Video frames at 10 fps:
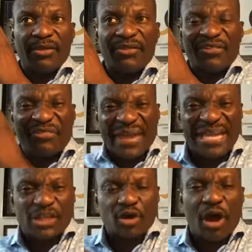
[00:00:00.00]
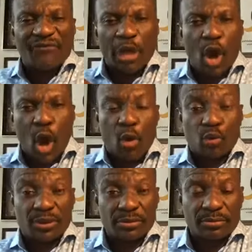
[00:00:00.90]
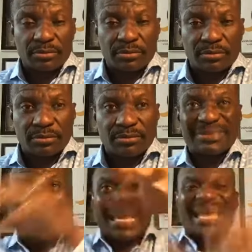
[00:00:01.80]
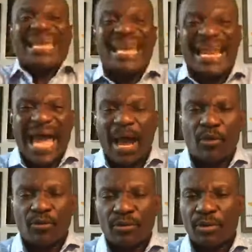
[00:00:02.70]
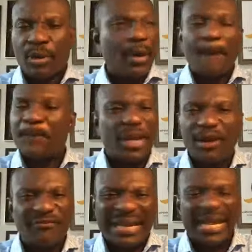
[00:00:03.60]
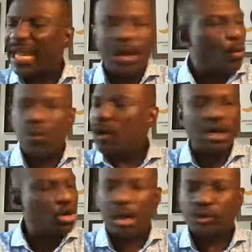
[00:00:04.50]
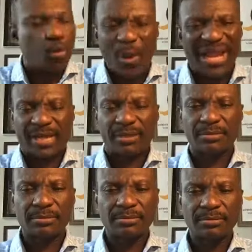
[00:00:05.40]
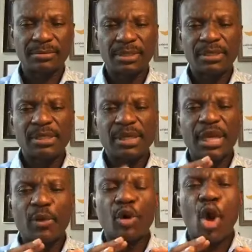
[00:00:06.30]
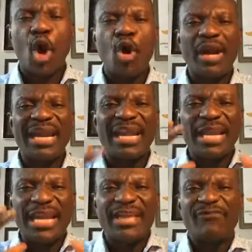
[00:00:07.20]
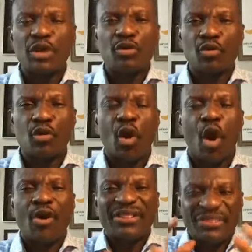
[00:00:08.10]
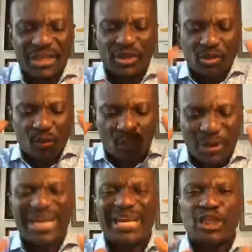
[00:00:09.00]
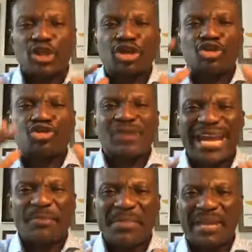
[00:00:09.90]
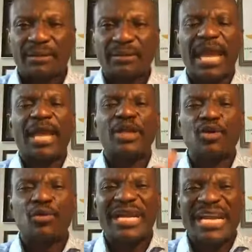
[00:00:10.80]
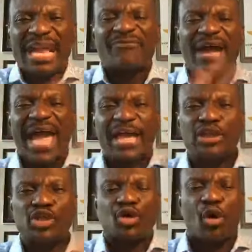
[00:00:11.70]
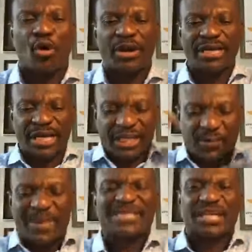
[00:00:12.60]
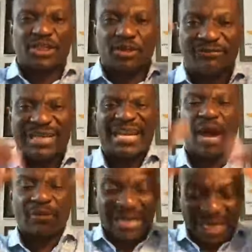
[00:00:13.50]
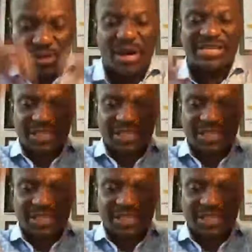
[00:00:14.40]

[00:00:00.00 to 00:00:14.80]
the things of the old in the now. Beloved, it will not work. It will only leave you on this religious treadmill, and you will never enjoy the dispensation of the now, the grace